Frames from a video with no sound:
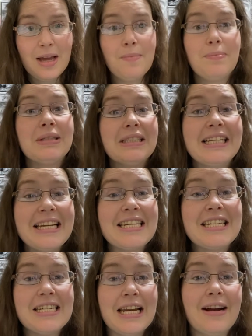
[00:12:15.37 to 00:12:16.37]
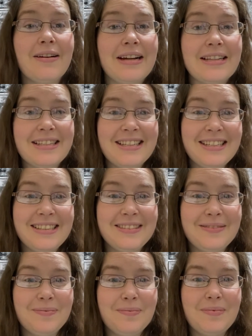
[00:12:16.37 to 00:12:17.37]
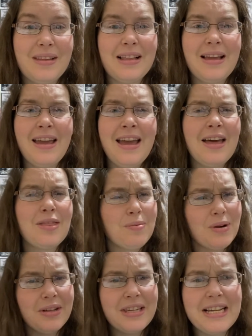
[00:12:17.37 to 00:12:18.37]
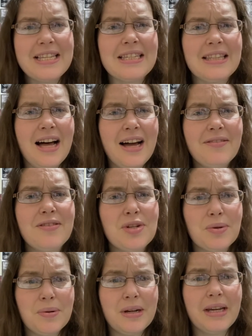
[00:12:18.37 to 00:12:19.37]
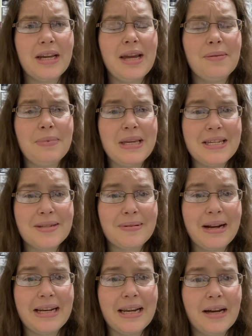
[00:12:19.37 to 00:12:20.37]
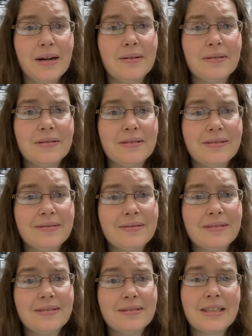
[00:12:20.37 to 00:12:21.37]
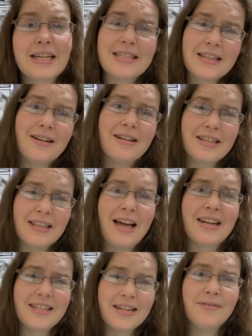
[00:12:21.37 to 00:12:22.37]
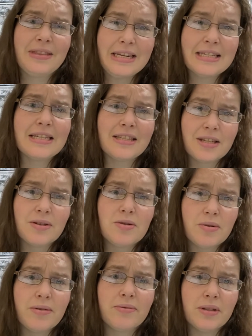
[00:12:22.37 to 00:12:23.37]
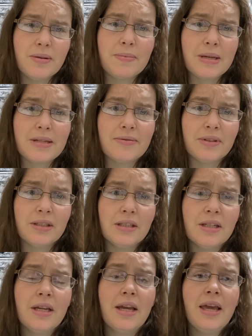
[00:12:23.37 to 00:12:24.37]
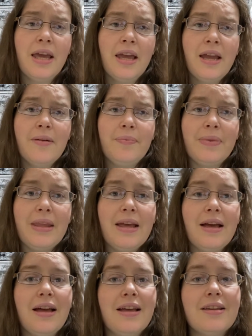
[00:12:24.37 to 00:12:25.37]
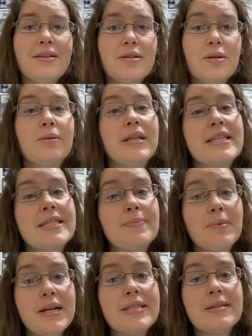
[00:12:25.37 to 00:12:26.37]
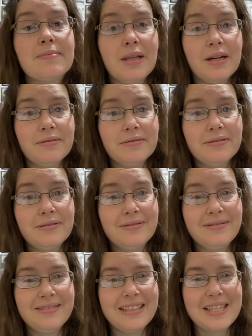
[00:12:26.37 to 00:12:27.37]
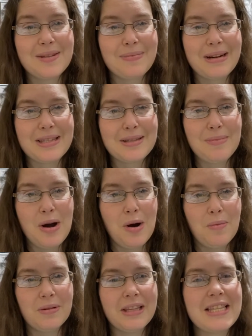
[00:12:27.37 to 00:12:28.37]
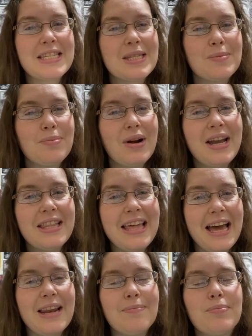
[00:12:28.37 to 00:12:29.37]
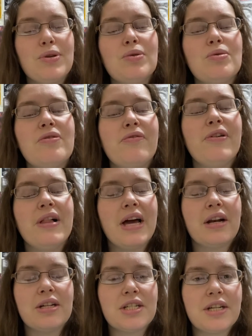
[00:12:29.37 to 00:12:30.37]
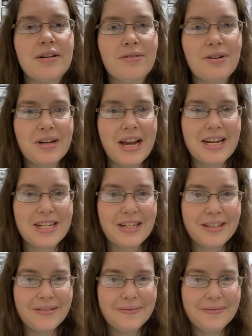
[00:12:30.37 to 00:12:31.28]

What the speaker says: please share it. The world needs a lot of joy and peace right now, because there is a lot of stuff that isn't so joyful and peaceful. So let's spread some love. Let's spread some hope. Let's spread that beautiful energy of creation.